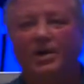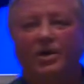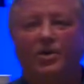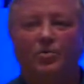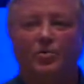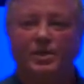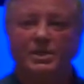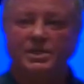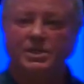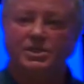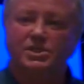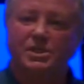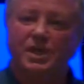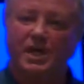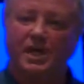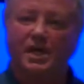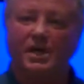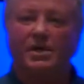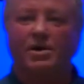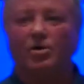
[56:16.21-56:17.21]
we just
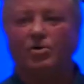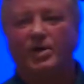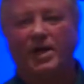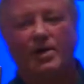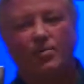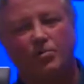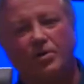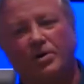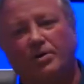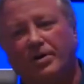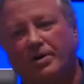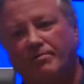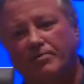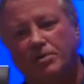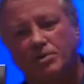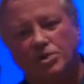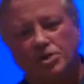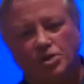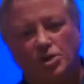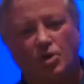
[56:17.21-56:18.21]
say, okay, really, if
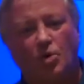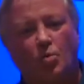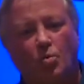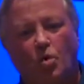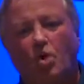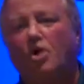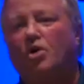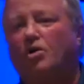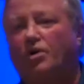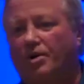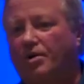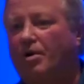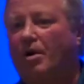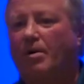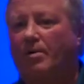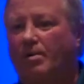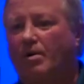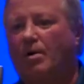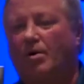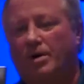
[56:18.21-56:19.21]
you're just going to work on it
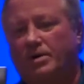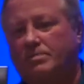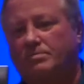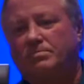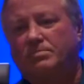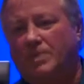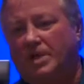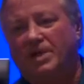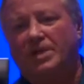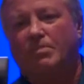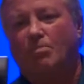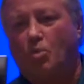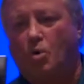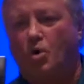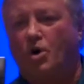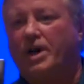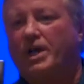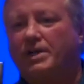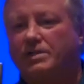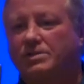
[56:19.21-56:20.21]
on, on, in the
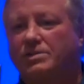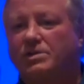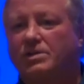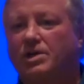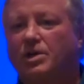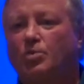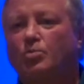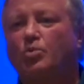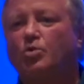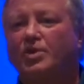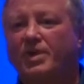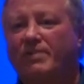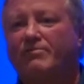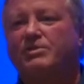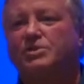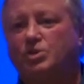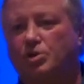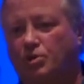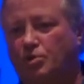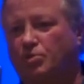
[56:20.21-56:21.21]
mornings, we'll give
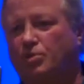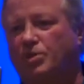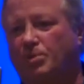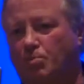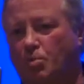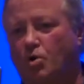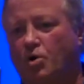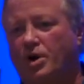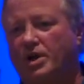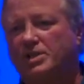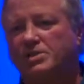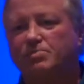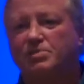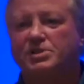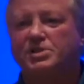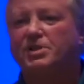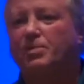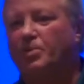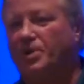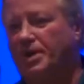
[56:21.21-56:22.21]
it to you in the mornings,
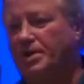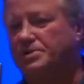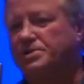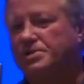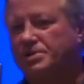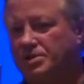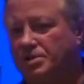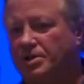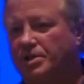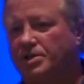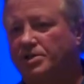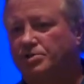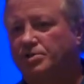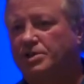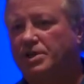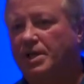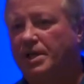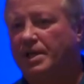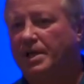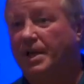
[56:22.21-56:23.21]
but someone else is going to use
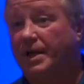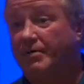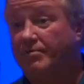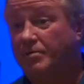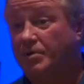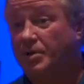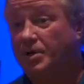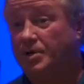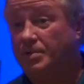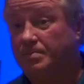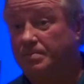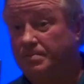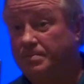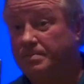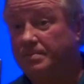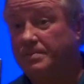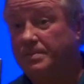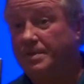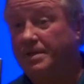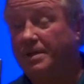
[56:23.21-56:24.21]
it in the afternoon.
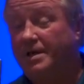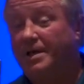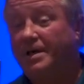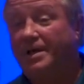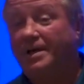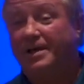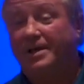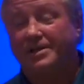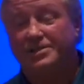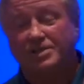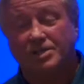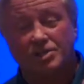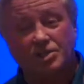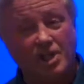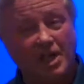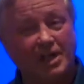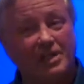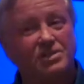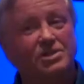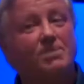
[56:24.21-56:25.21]
It's a
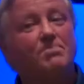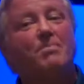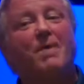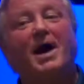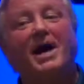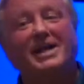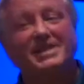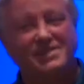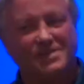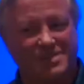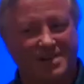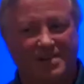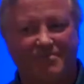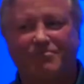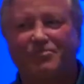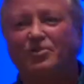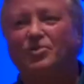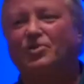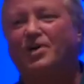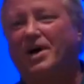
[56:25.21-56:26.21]
change in
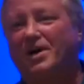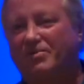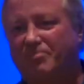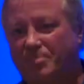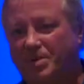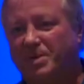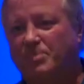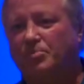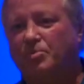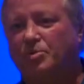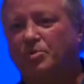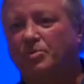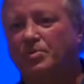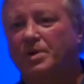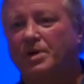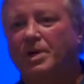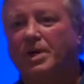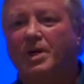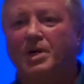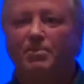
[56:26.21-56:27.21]
mindset for a lot of people
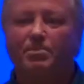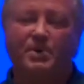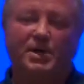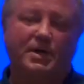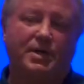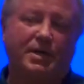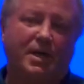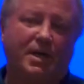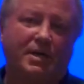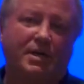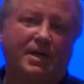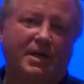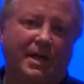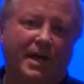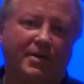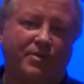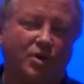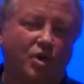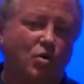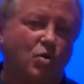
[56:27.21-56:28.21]
but uh,
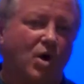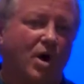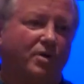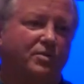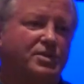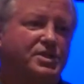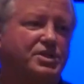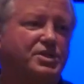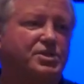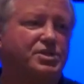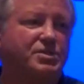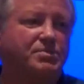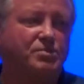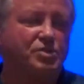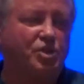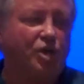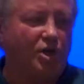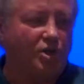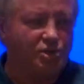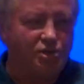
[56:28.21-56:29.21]
again, the
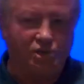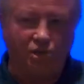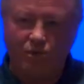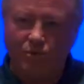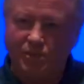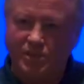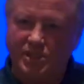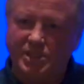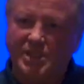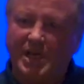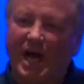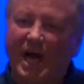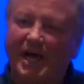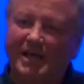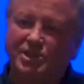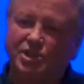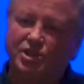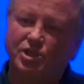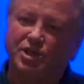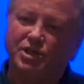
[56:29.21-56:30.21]
QualiSystems also is
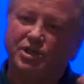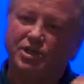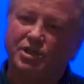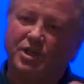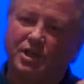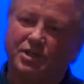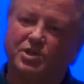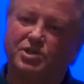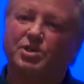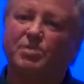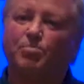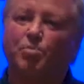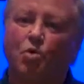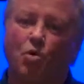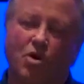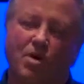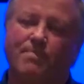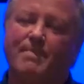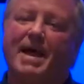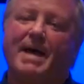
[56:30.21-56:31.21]
not just does the
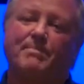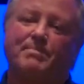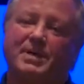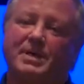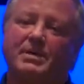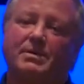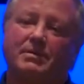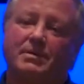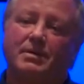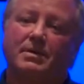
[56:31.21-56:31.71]
port mapping,